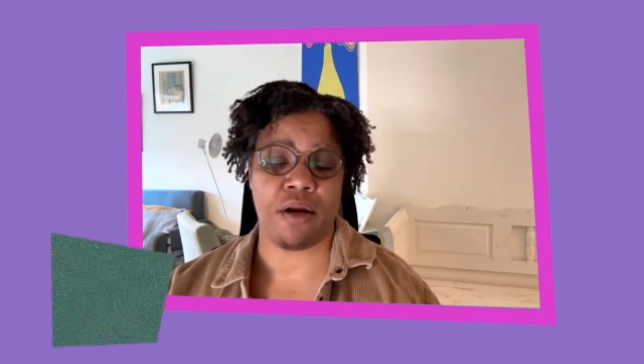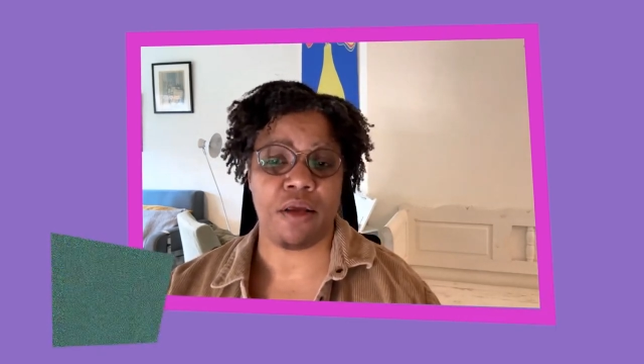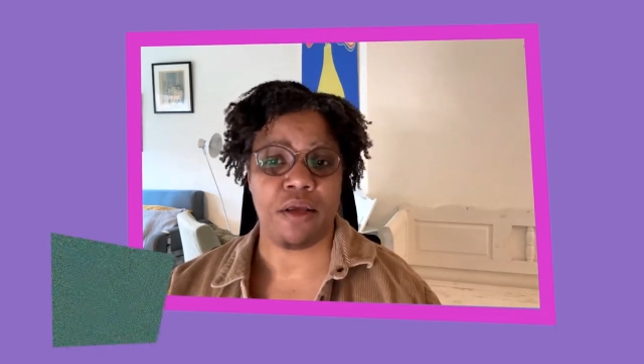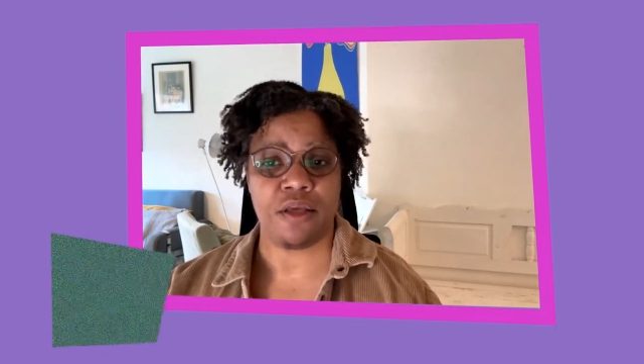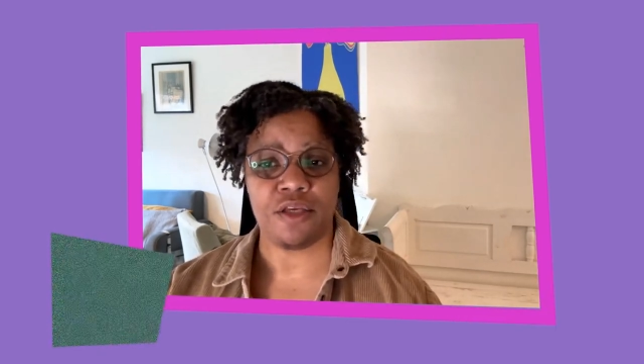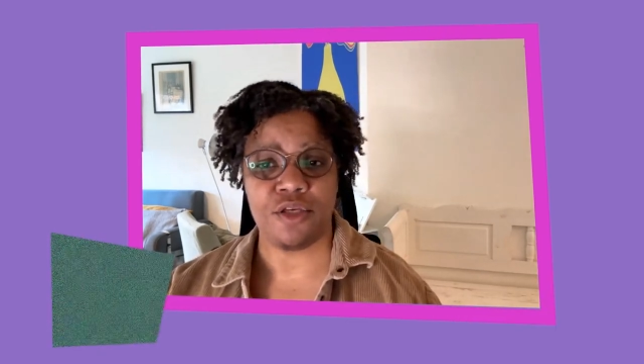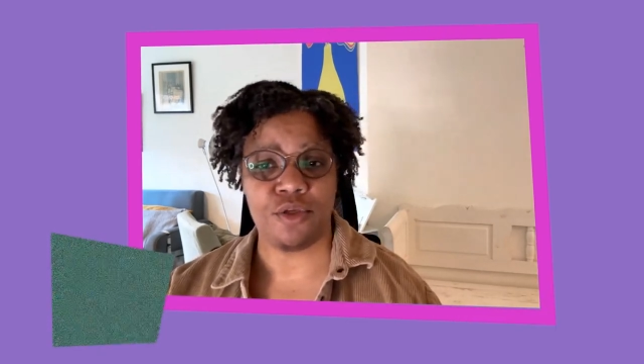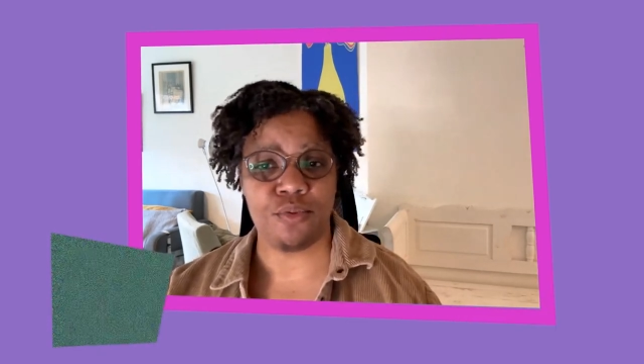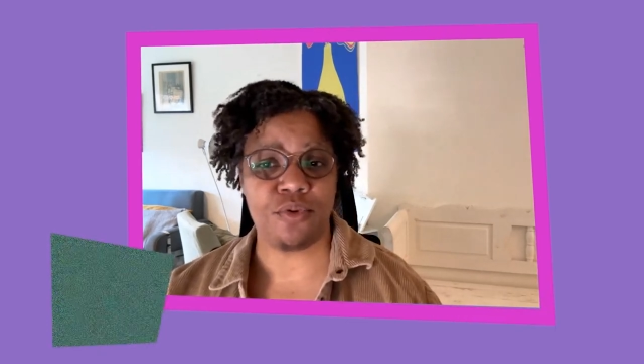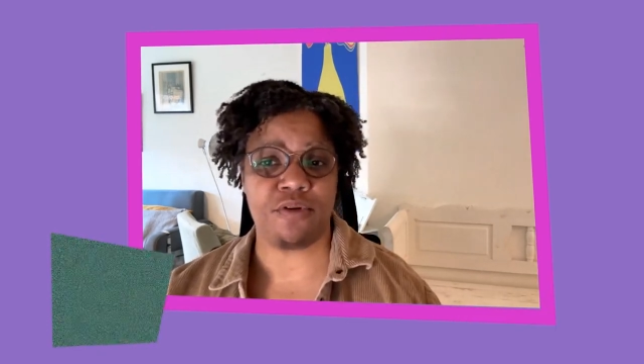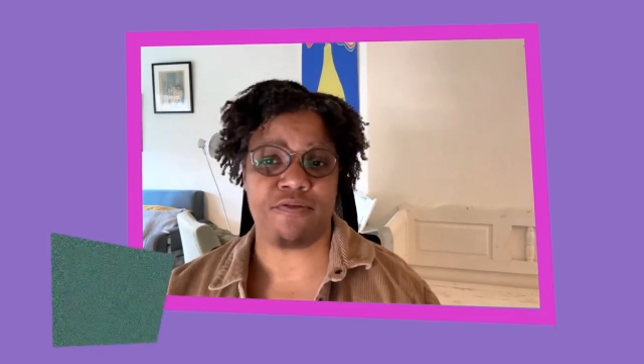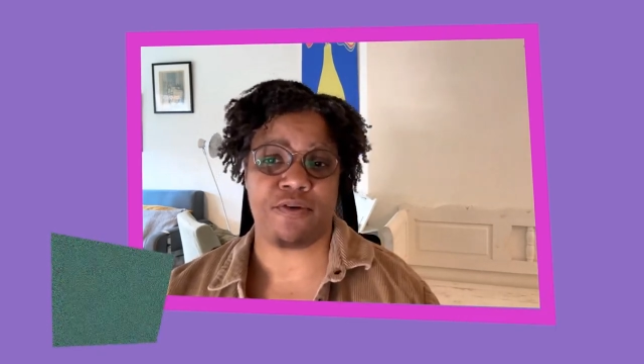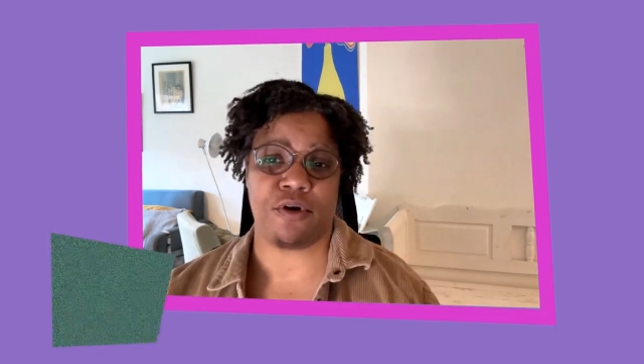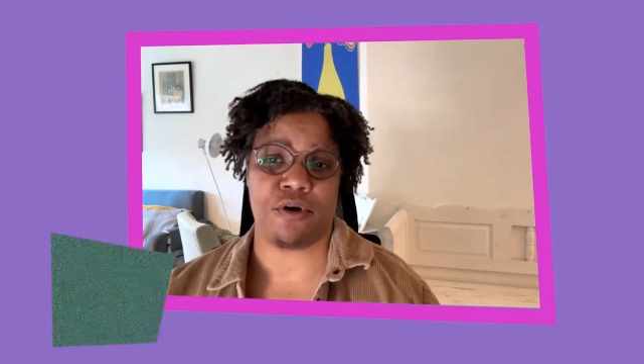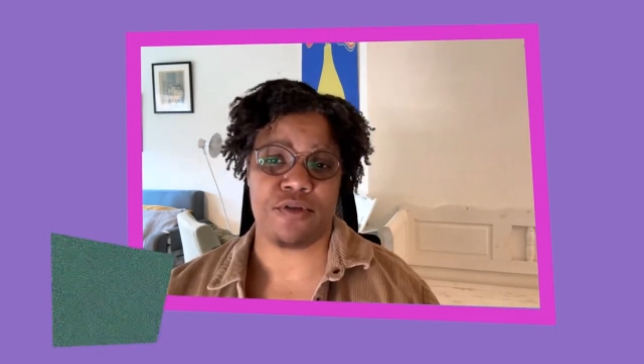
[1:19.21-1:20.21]

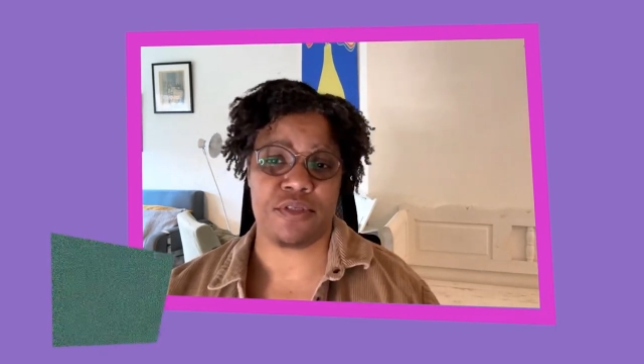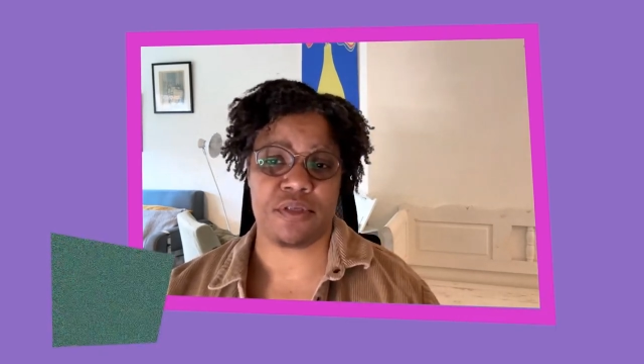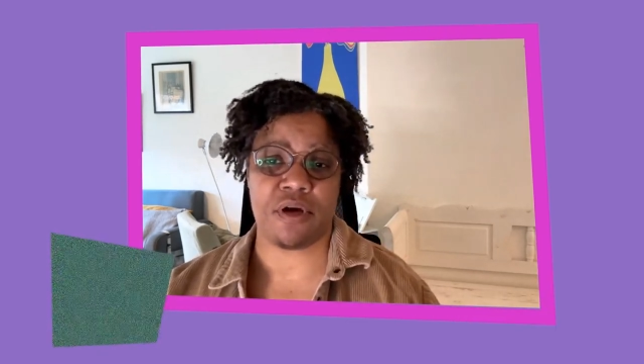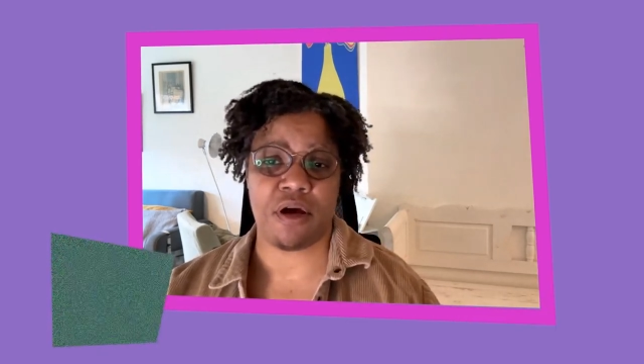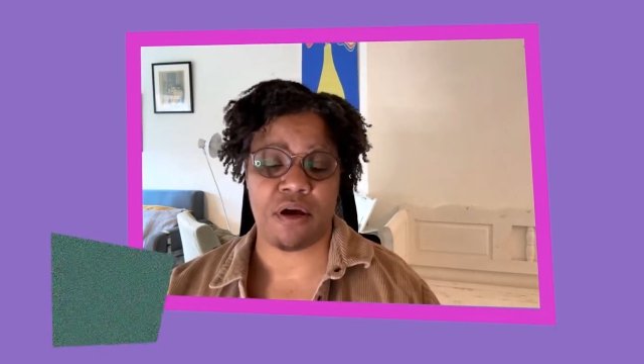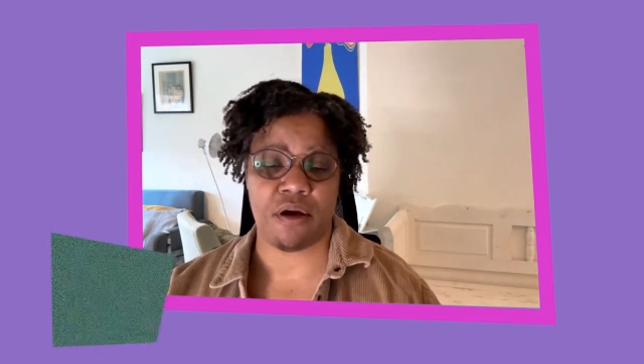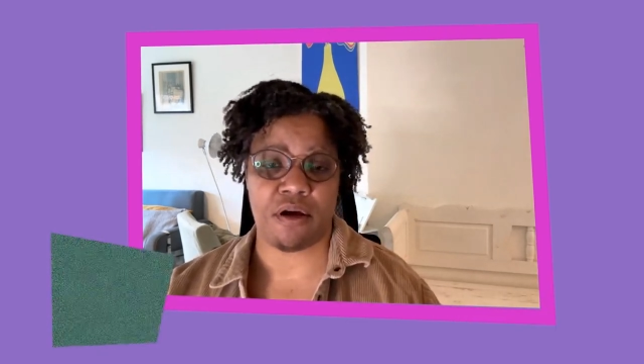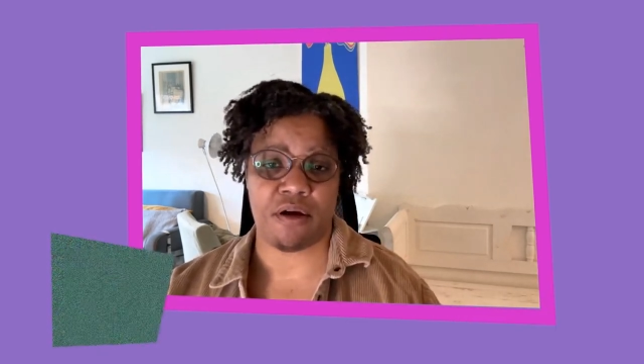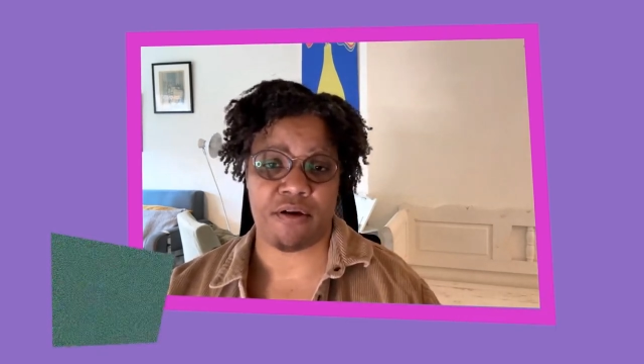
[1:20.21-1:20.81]
universe of